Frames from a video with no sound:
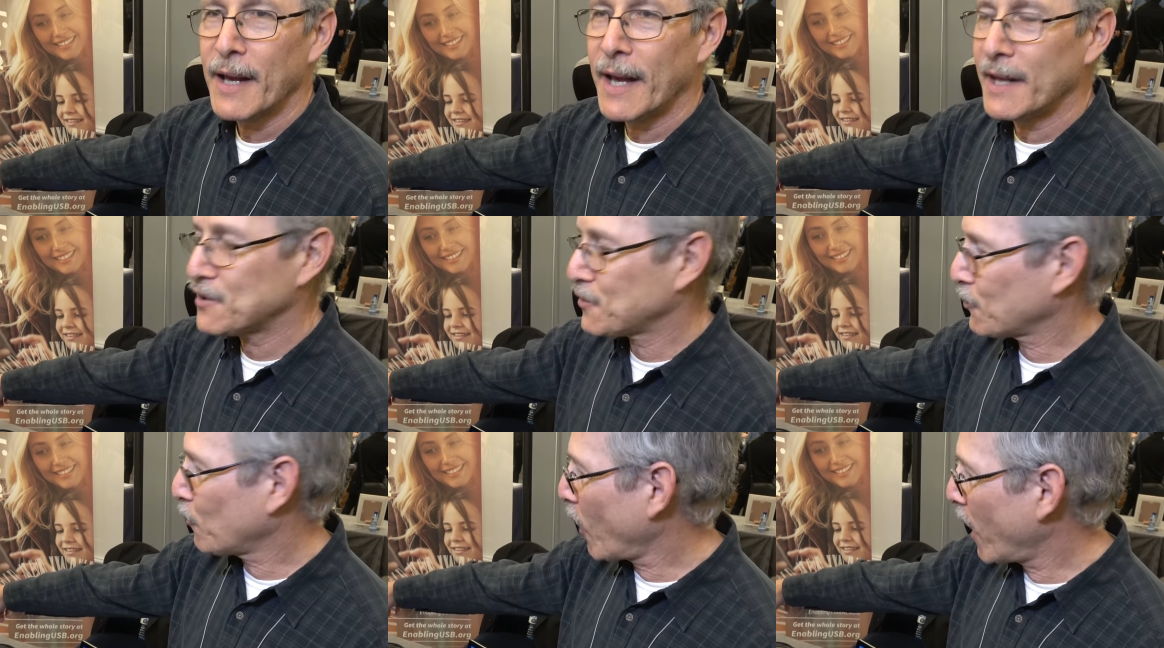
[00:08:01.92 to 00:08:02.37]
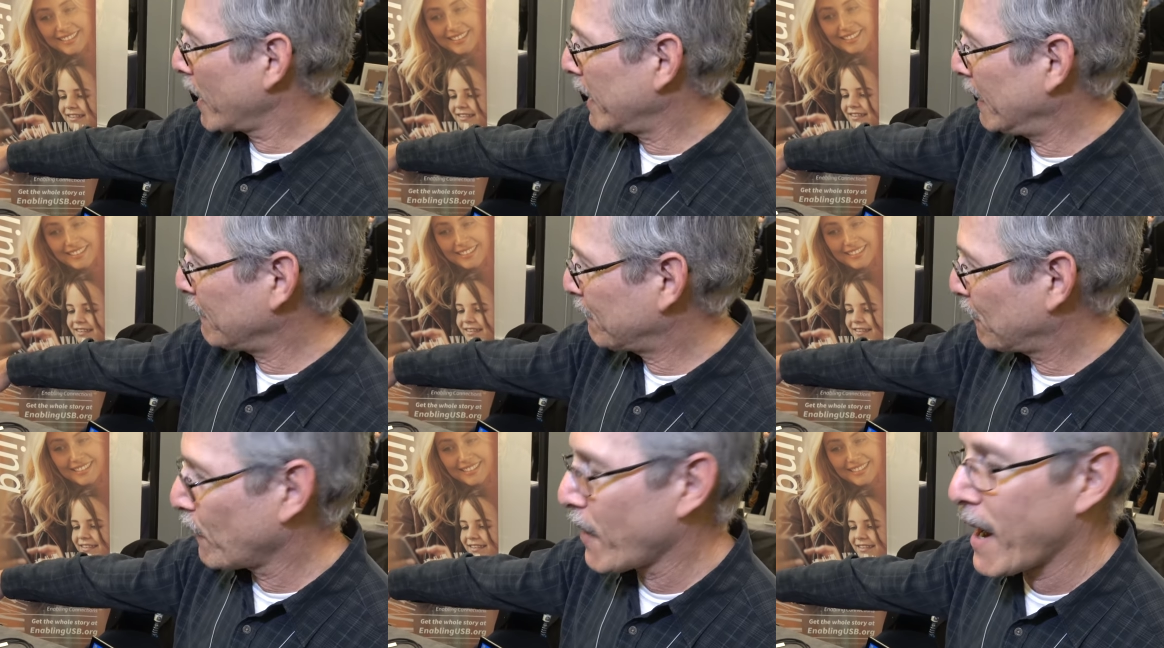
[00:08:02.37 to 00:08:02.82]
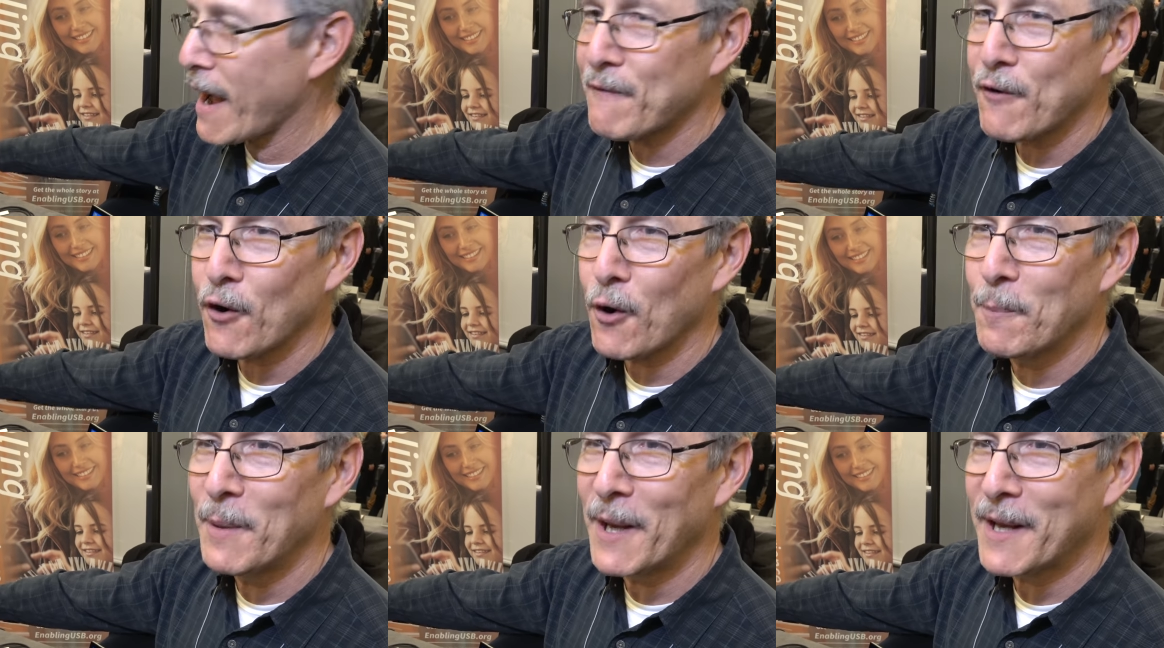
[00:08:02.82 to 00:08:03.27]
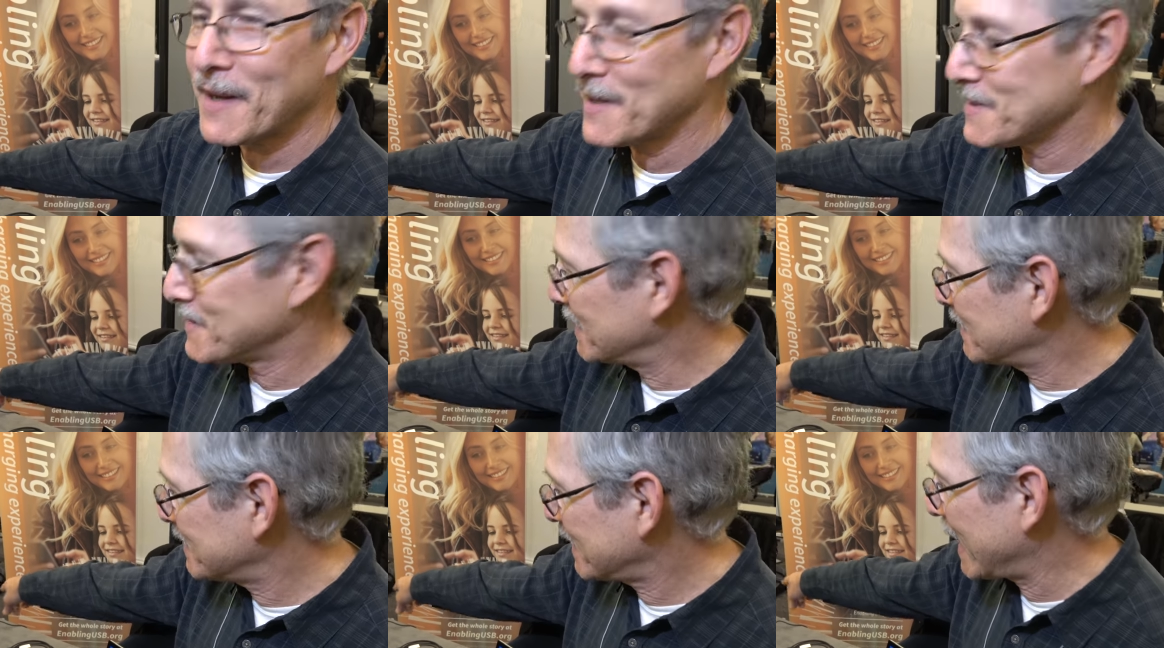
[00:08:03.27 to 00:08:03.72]
Speaker 1: it's running forever
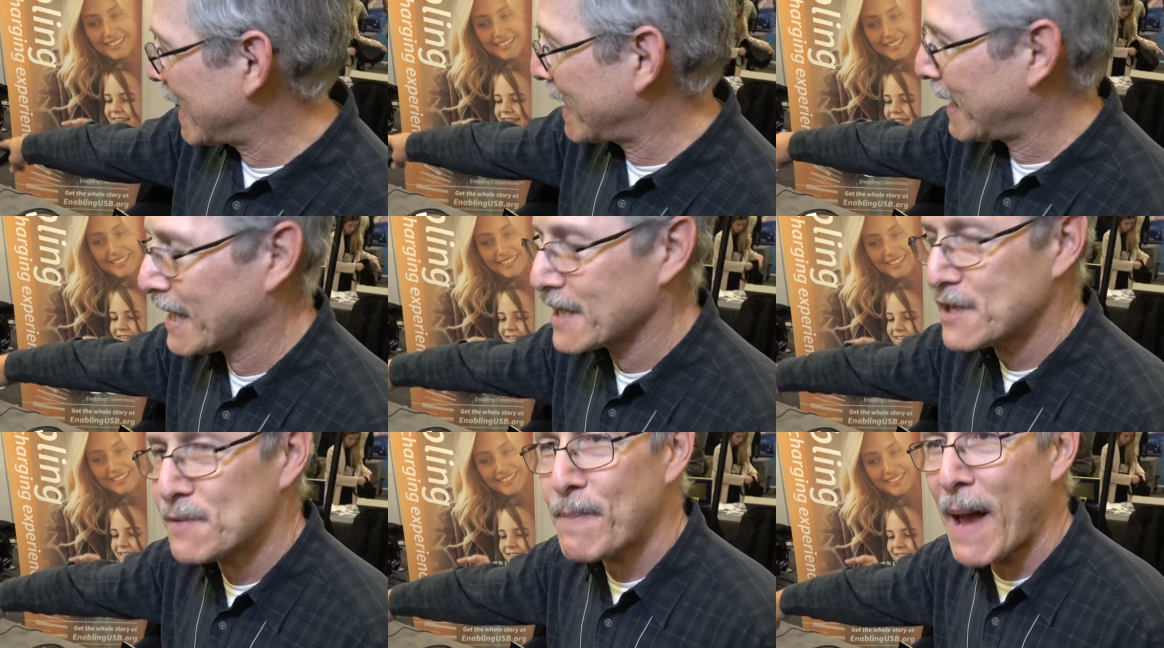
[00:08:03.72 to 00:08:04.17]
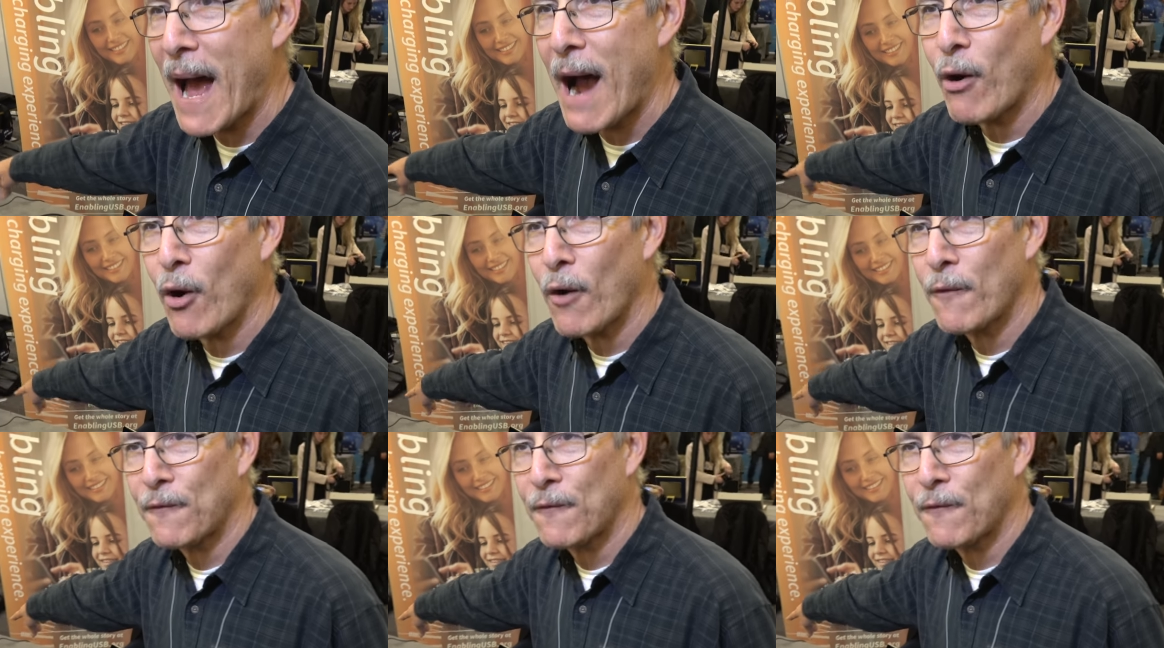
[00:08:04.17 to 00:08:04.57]
because it's getting its power